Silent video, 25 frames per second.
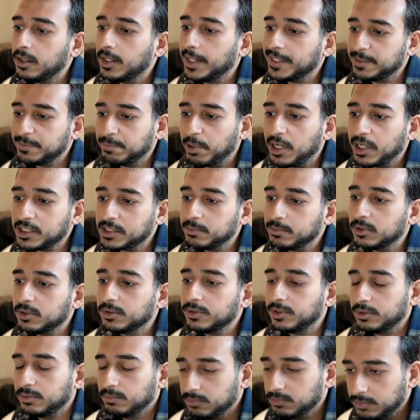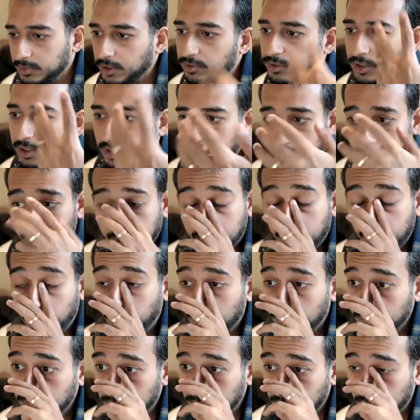as possible, though. You know, like a
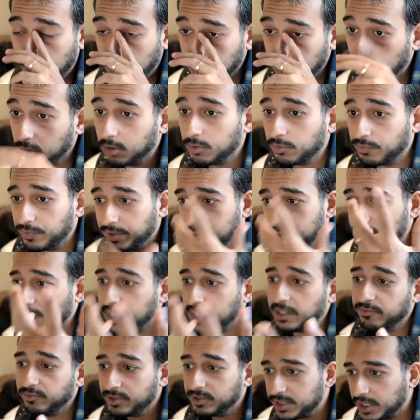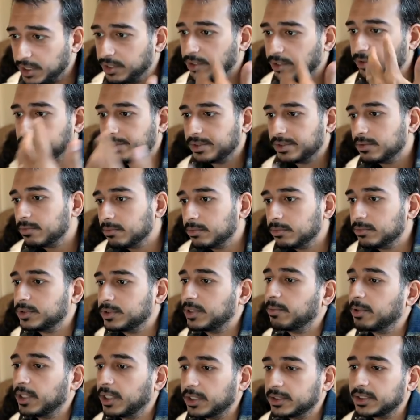a logo redesign every 10 years
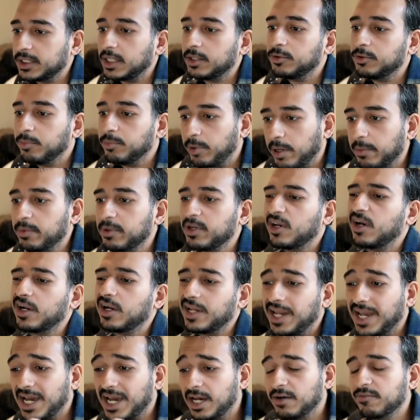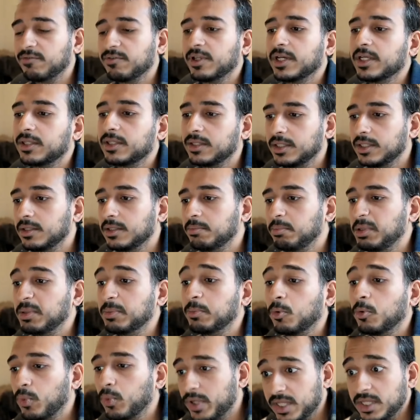something like that you're probably not going to have like the
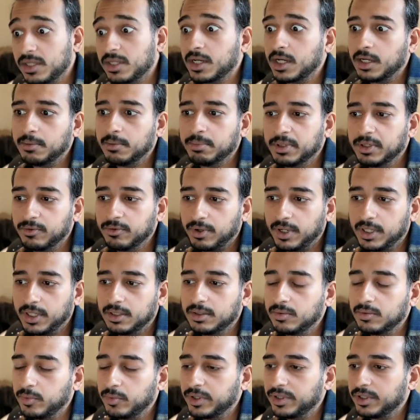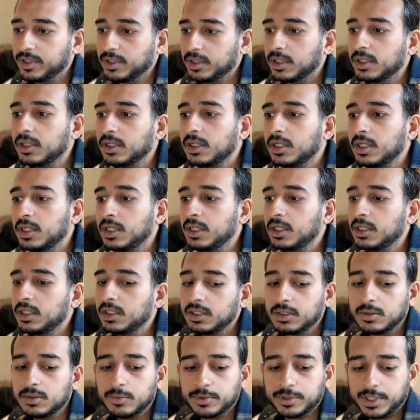people within the company right with the
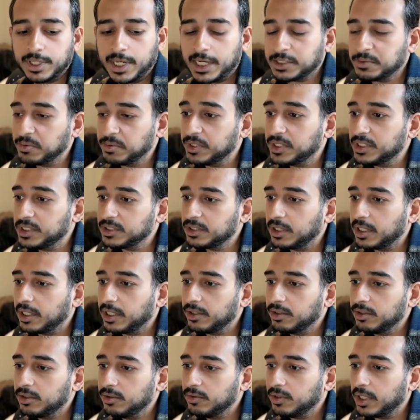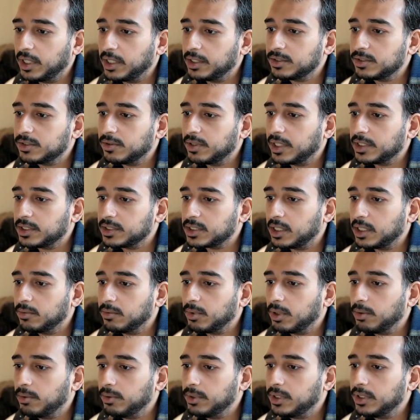with the expertise on how to do that so that's kind of
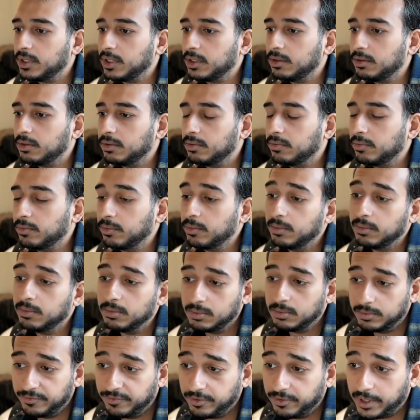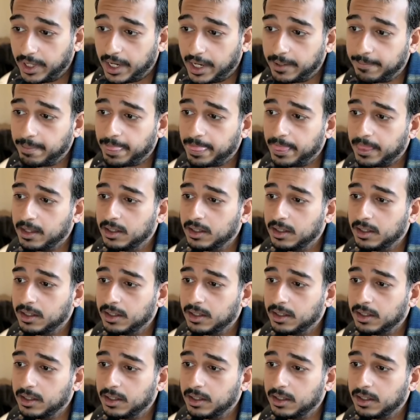why we do that for that